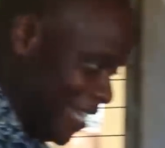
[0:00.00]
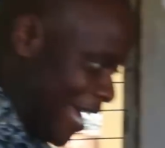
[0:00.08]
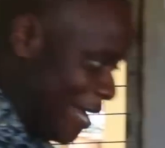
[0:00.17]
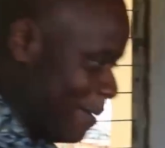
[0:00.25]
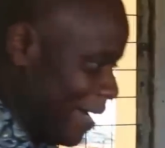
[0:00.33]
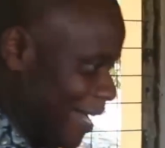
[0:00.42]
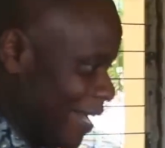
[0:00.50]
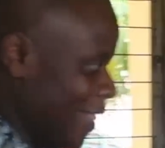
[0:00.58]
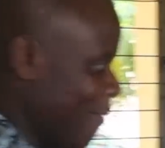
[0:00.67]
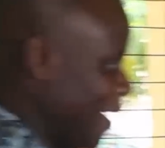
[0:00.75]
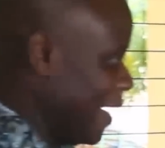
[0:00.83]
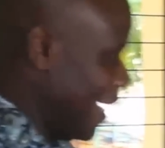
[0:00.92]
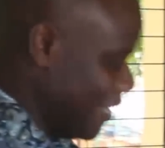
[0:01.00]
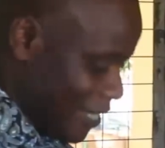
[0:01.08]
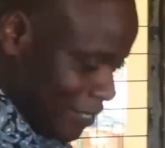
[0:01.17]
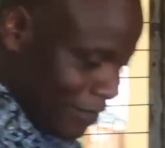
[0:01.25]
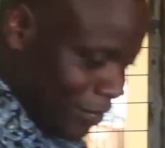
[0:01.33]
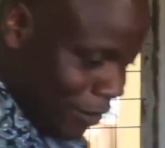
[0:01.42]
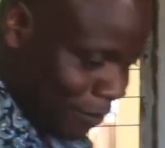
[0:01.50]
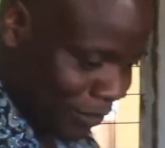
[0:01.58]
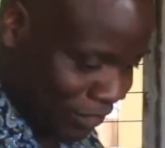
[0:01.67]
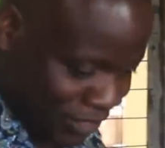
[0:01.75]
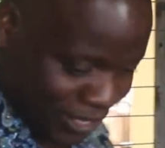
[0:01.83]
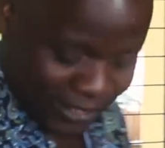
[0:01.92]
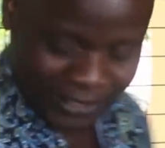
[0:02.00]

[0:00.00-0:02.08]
Here in Mandela, the word legend is very common. See?